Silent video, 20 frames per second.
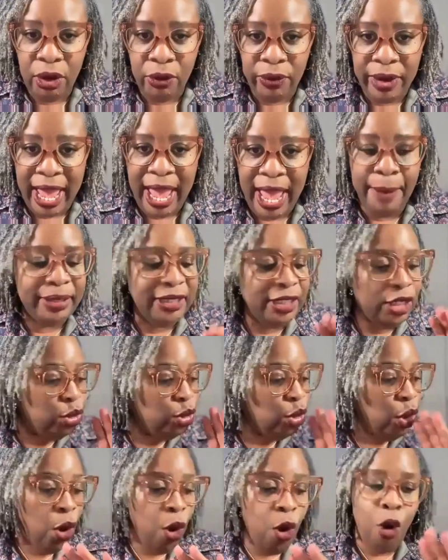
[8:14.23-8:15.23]
Okay, I'm going to tell you
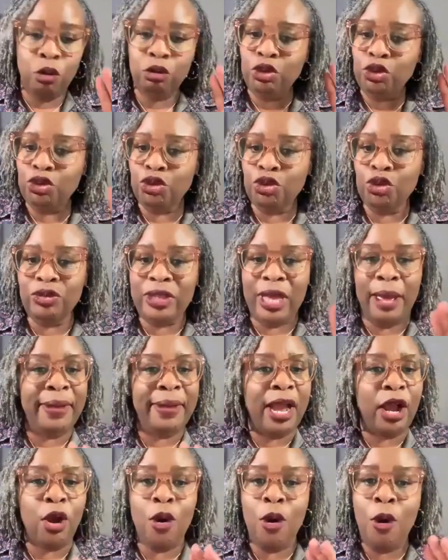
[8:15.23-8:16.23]
the whole truth. I'm
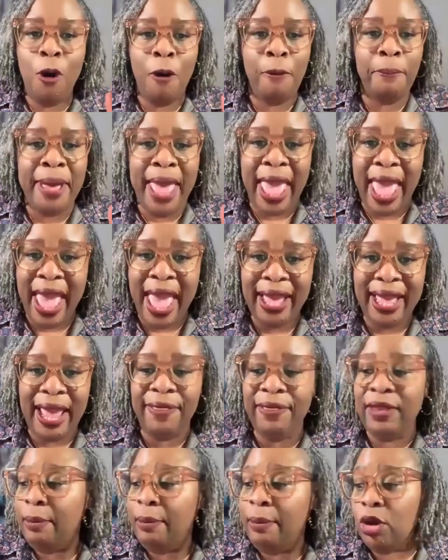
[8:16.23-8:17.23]
not going to hold back.
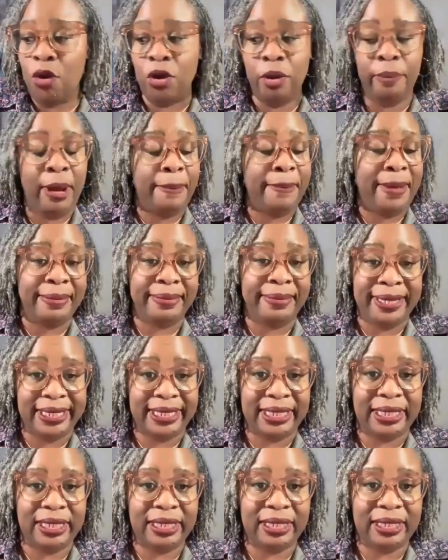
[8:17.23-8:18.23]
And then I'm going to go on about my
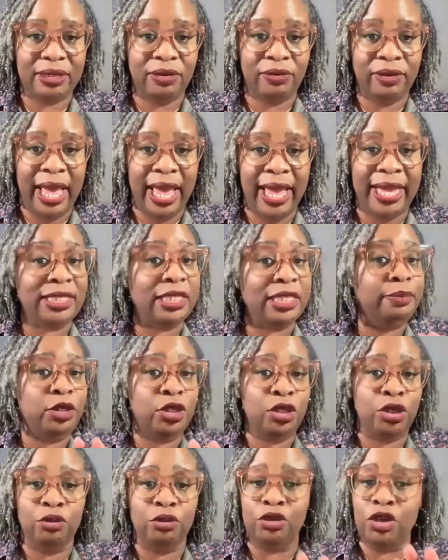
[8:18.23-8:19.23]
business. Okay, it's up
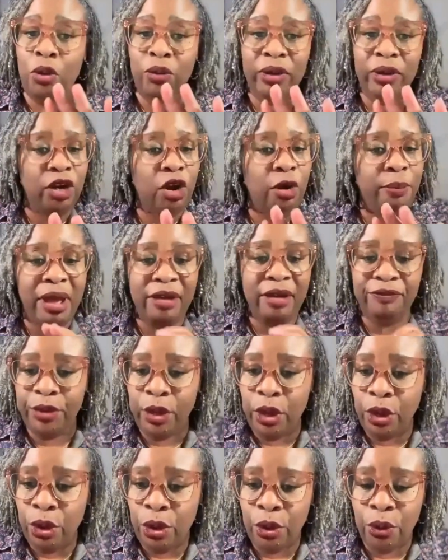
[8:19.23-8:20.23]
to you. Don't get on my
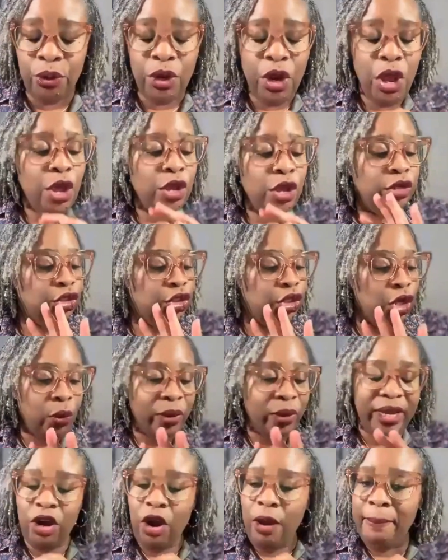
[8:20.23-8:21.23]
phone.
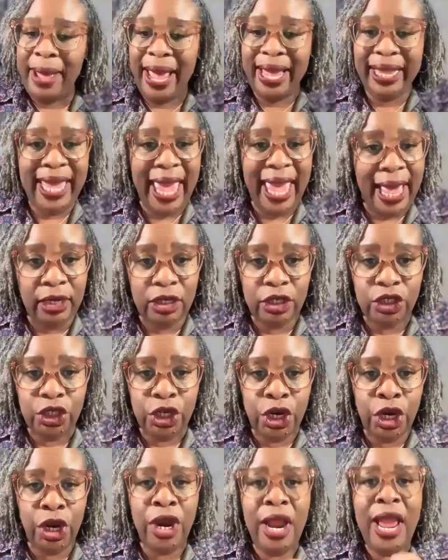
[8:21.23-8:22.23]
Don't get on my
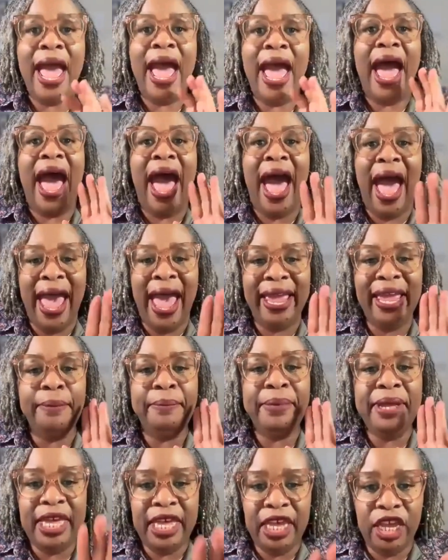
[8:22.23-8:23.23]
calendar. I
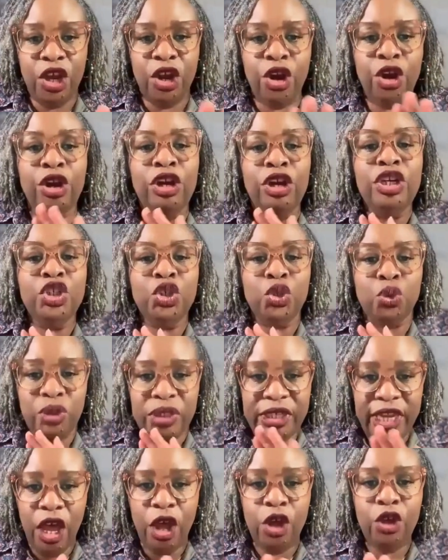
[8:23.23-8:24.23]
am here to
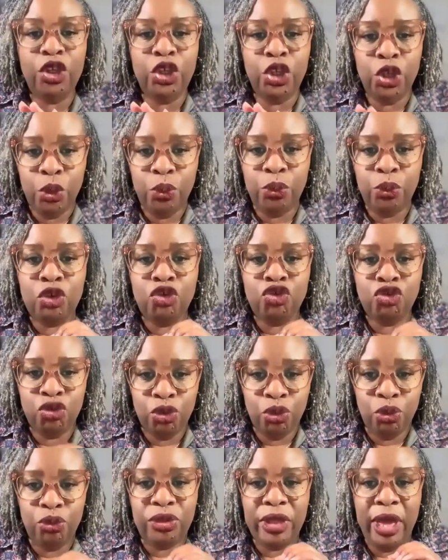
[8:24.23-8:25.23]
tell you the
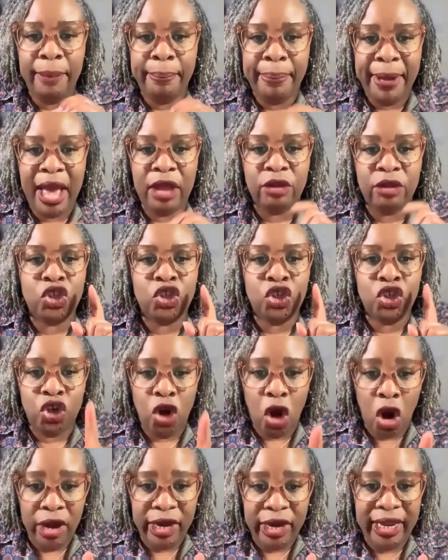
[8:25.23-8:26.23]
truth about
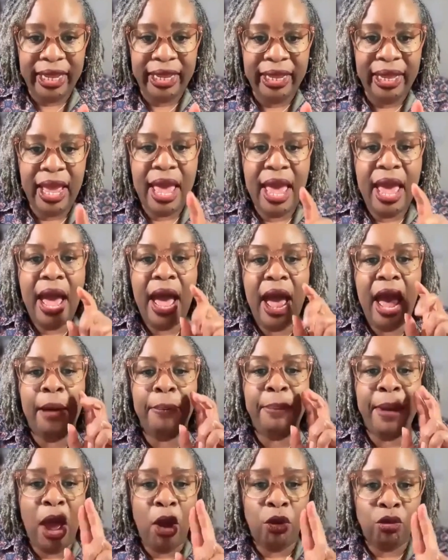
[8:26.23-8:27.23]
starting,
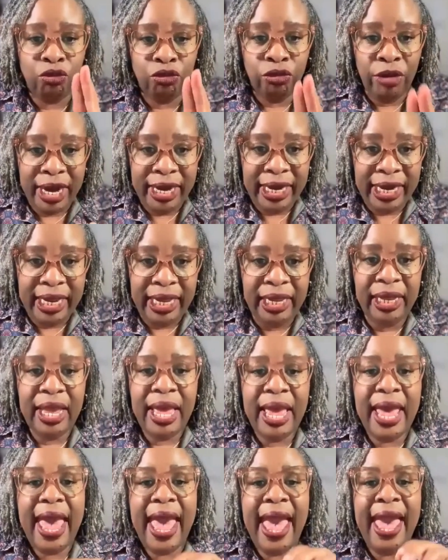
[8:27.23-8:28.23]
about running,
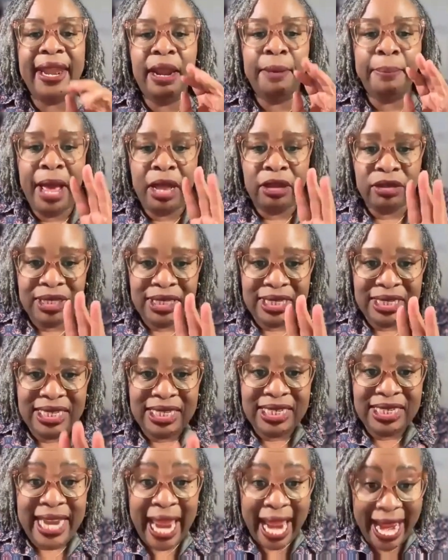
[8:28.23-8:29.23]
and about
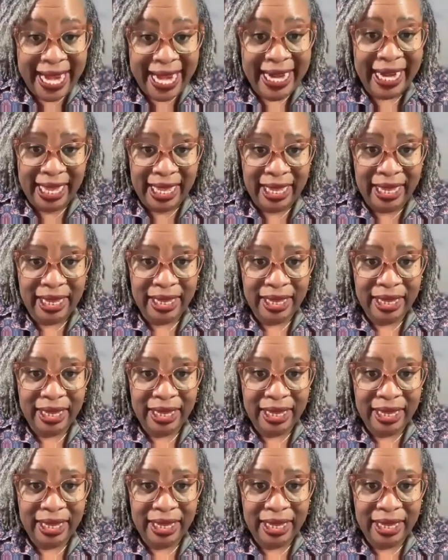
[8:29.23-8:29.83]
sustaining